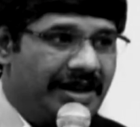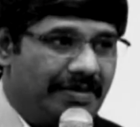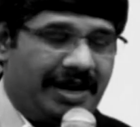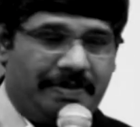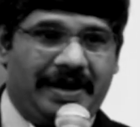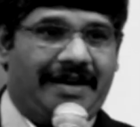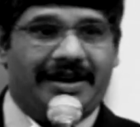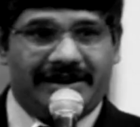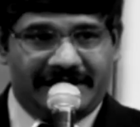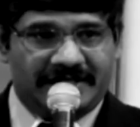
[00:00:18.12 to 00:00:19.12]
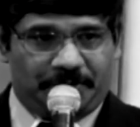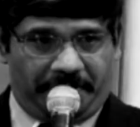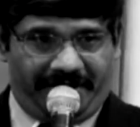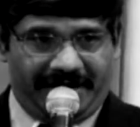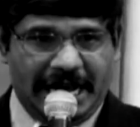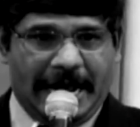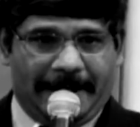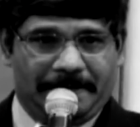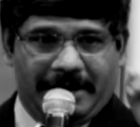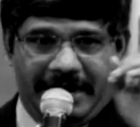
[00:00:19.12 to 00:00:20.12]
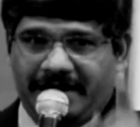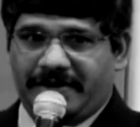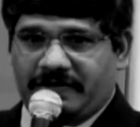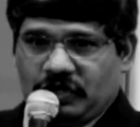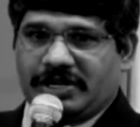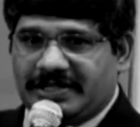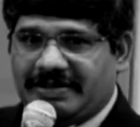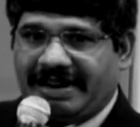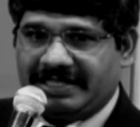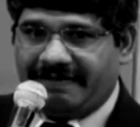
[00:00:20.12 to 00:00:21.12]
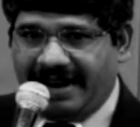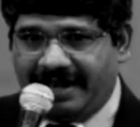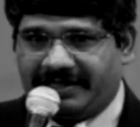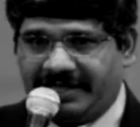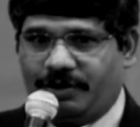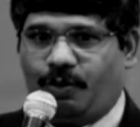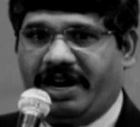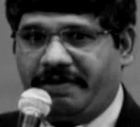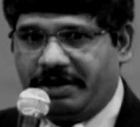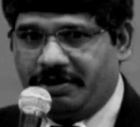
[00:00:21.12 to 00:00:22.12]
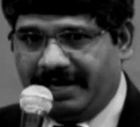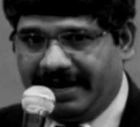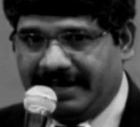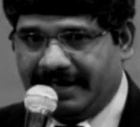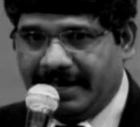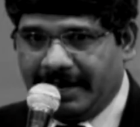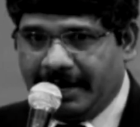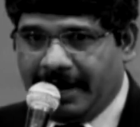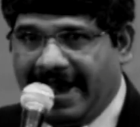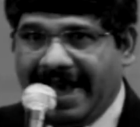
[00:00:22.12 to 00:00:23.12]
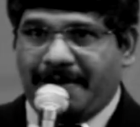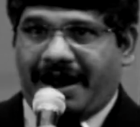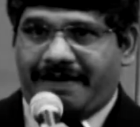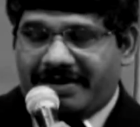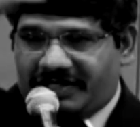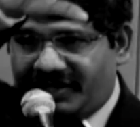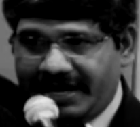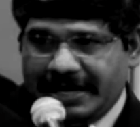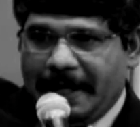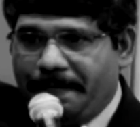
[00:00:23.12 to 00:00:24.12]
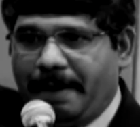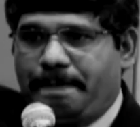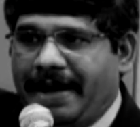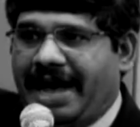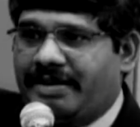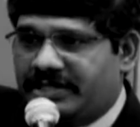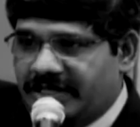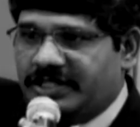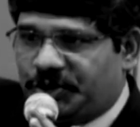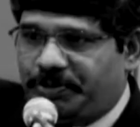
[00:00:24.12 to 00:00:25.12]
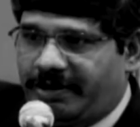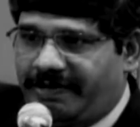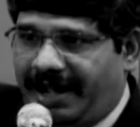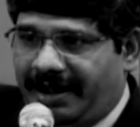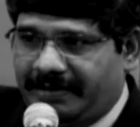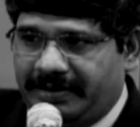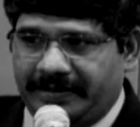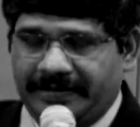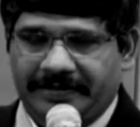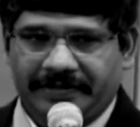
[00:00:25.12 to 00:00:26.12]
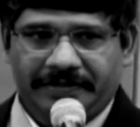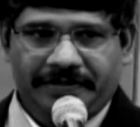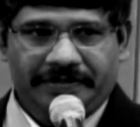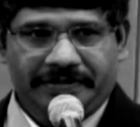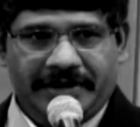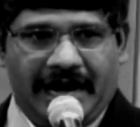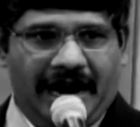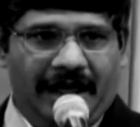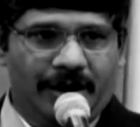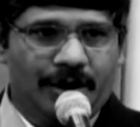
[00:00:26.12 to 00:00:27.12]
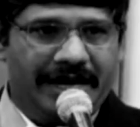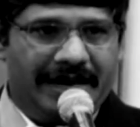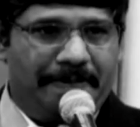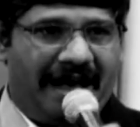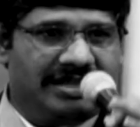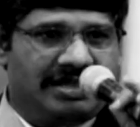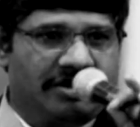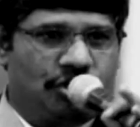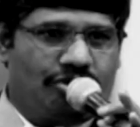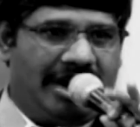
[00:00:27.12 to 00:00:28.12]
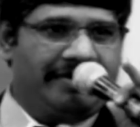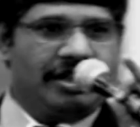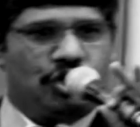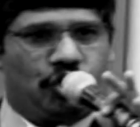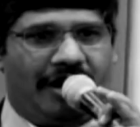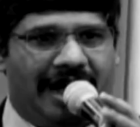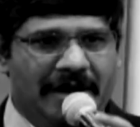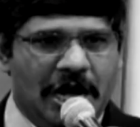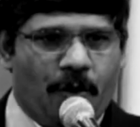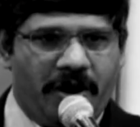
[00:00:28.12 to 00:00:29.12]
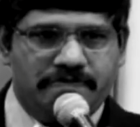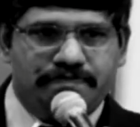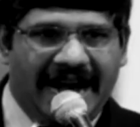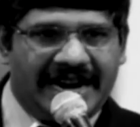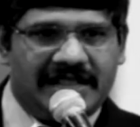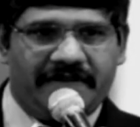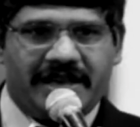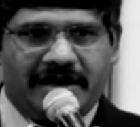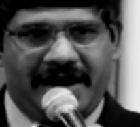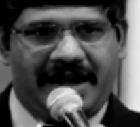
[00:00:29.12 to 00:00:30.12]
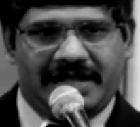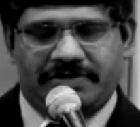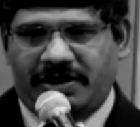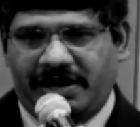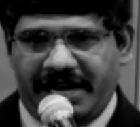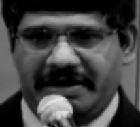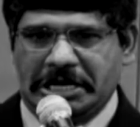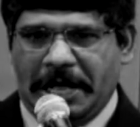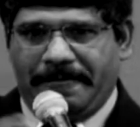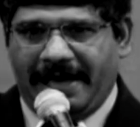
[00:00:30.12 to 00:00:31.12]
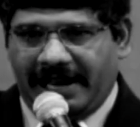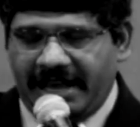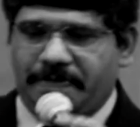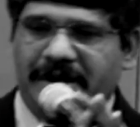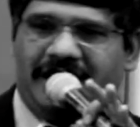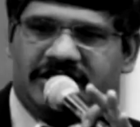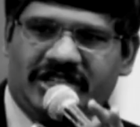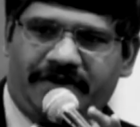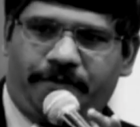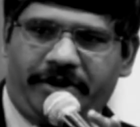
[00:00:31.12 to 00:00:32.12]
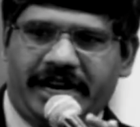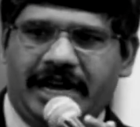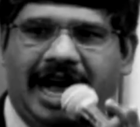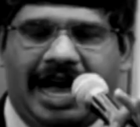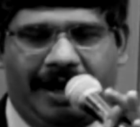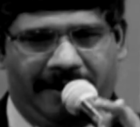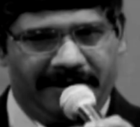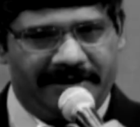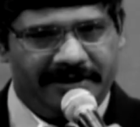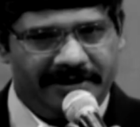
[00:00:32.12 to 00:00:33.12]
demonic power, unclean spirit, in the name of Jesus Christ of Nazareth. Why we do that? I am addressing the powers in the spirit realm. Hallelujah. Powers of witchcraft, they show up. We bind them. We command them to leave. They leave. People are set free. How?